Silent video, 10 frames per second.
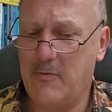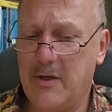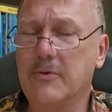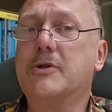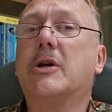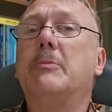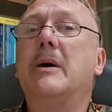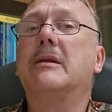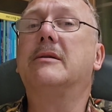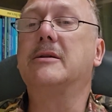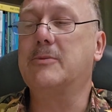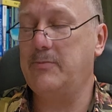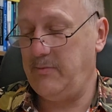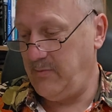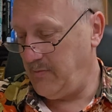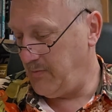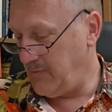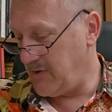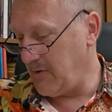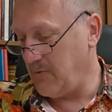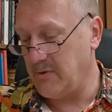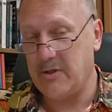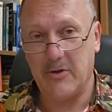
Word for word: Why don't you command these stones